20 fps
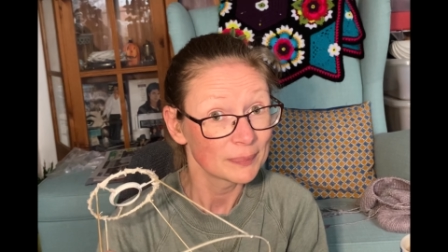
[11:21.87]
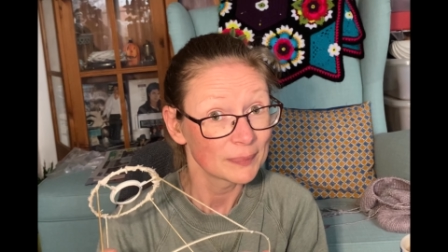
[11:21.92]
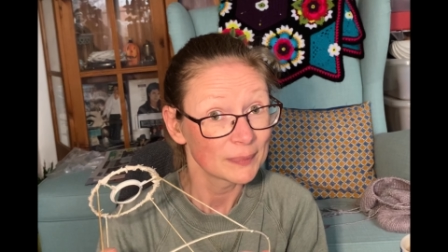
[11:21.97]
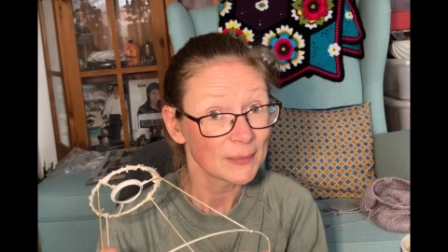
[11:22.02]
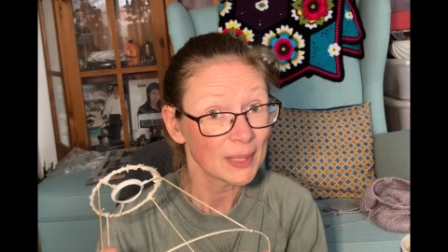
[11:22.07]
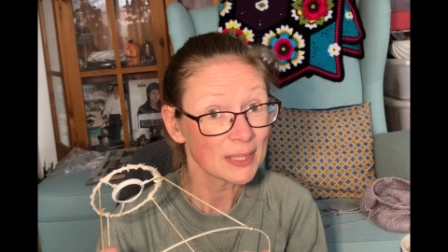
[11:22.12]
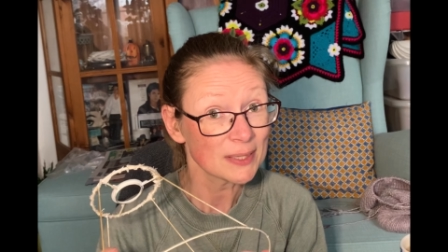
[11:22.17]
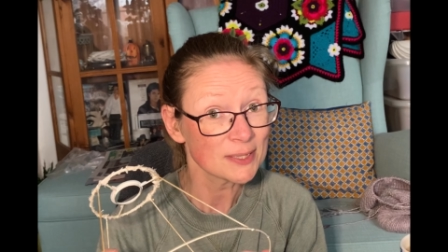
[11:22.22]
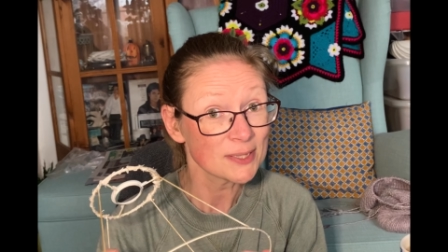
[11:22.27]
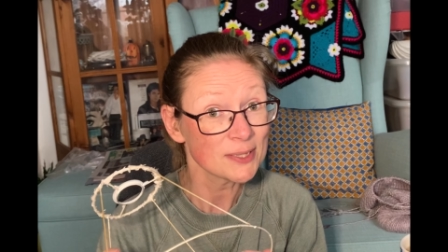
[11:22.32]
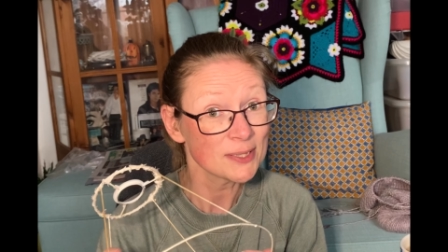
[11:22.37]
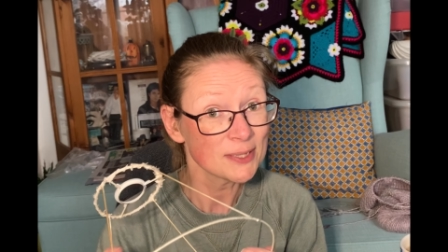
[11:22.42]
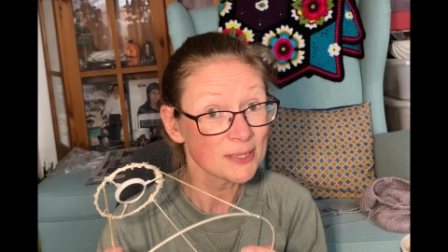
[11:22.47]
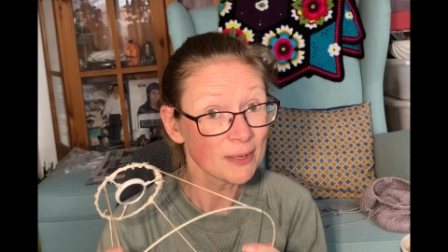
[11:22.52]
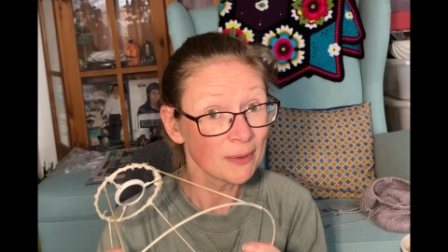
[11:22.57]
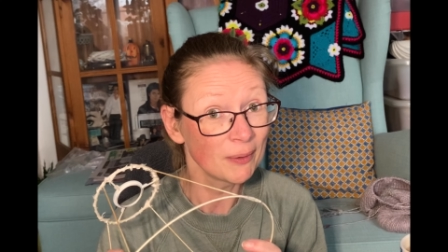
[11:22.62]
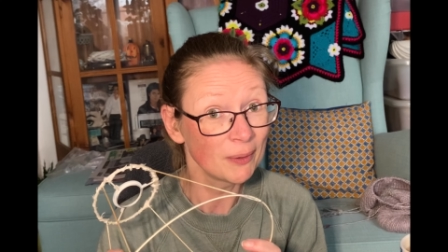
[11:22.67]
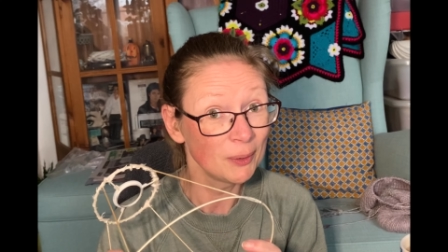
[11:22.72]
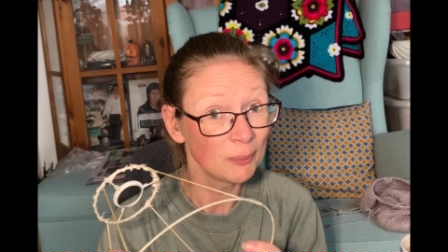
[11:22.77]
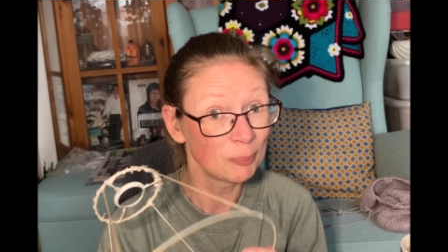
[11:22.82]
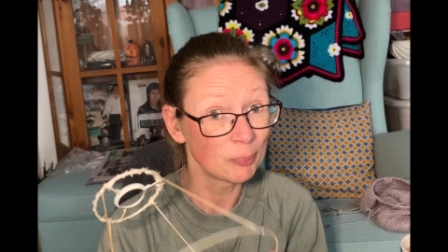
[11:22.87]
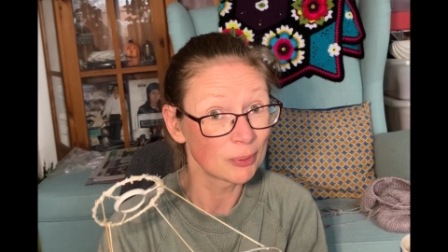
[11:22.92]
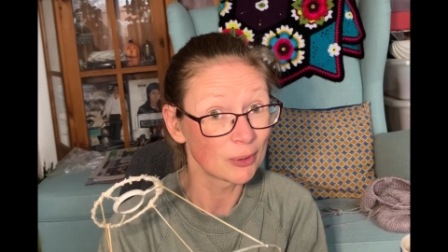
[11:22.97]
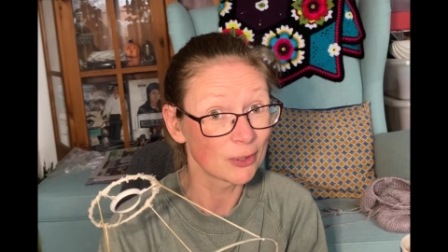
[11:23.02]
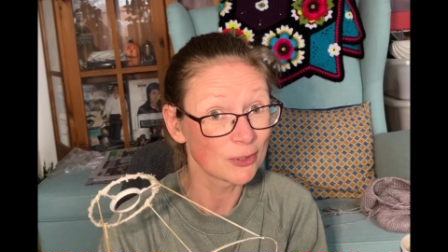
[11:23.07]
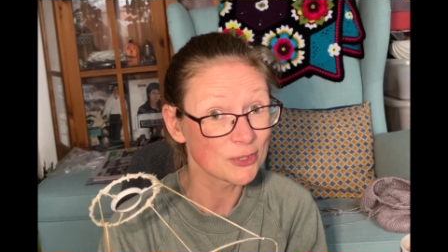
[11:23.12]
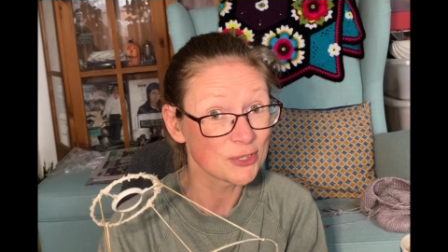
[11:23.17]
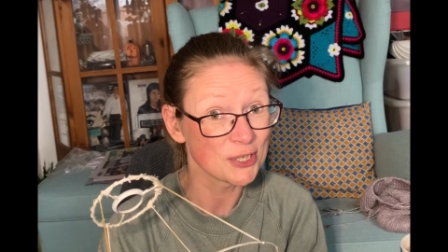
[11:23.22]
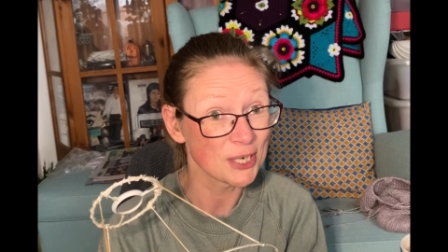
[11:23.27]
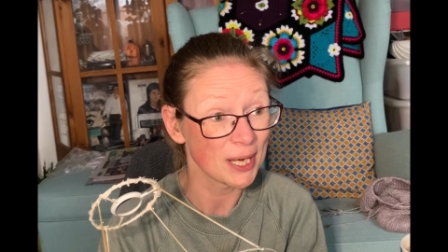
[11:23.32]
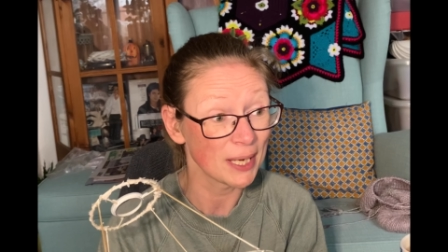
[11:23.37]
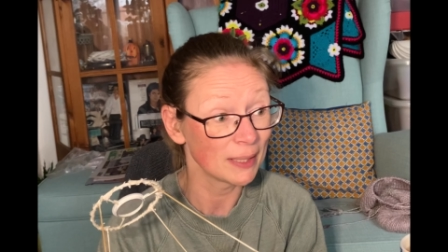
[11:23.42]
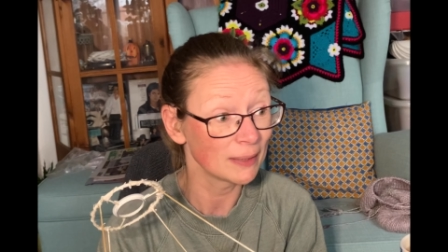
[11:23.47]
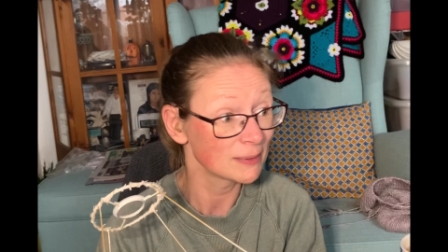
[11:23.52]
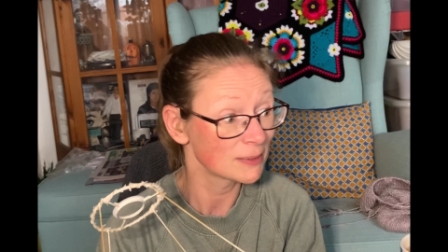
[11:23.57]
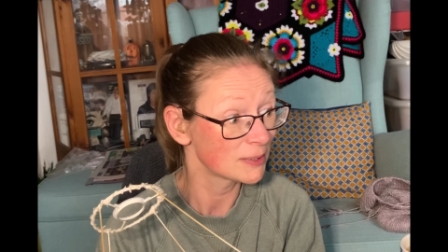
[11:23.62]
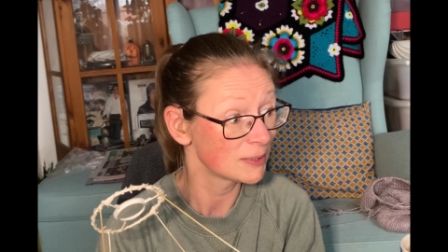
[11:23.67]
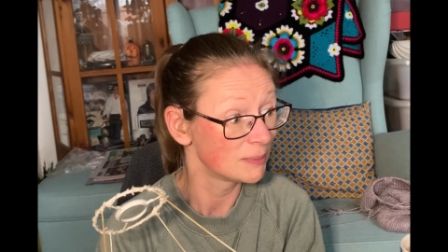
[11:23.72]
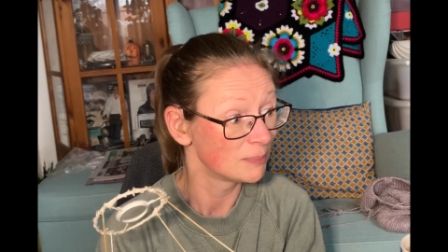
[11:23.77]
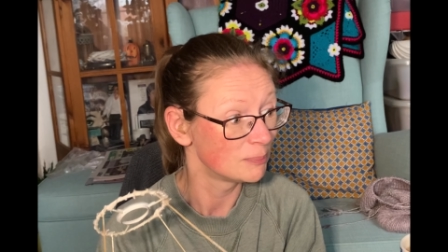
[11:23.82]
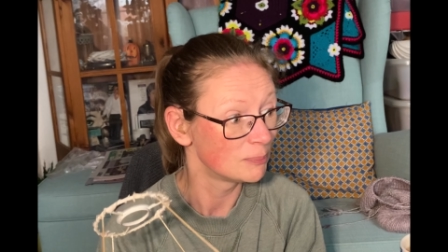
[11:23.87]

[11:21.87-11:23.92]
That's a side project